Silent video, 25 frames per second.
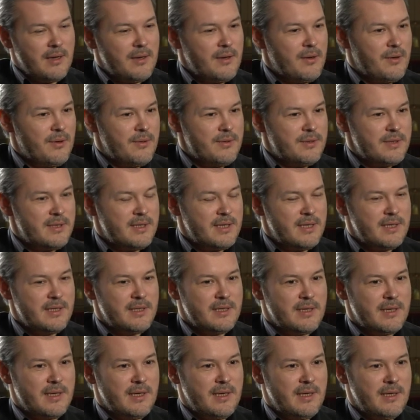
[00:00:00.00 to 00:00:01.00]

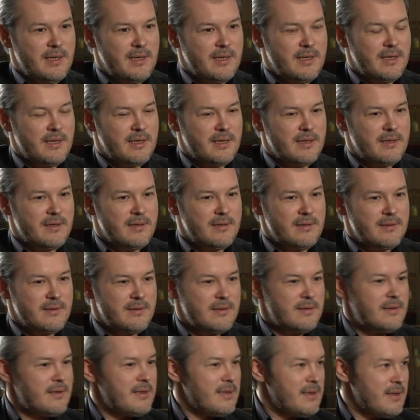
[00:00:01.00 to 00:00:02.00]
concerts in
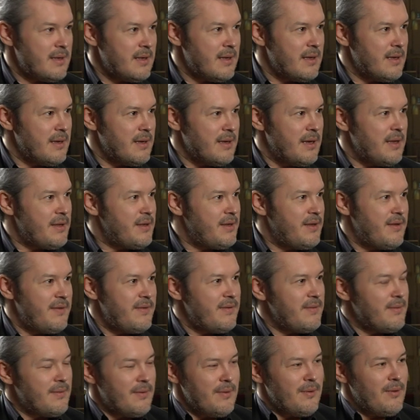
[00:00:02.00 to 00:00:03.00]

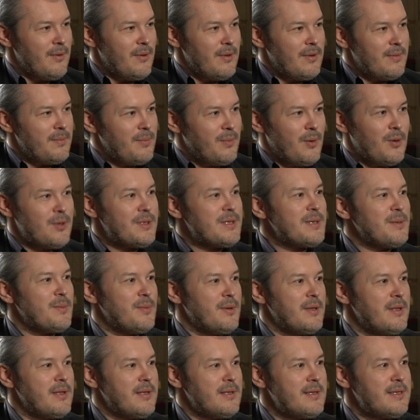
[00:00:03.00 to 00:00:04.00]
all
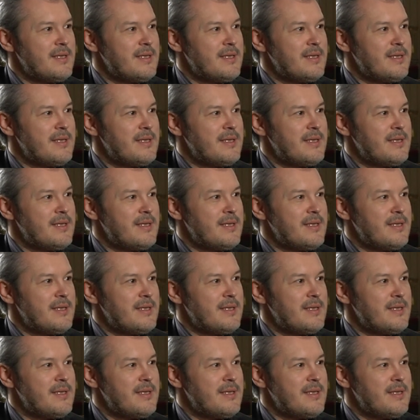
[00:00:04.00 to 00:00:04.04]
possible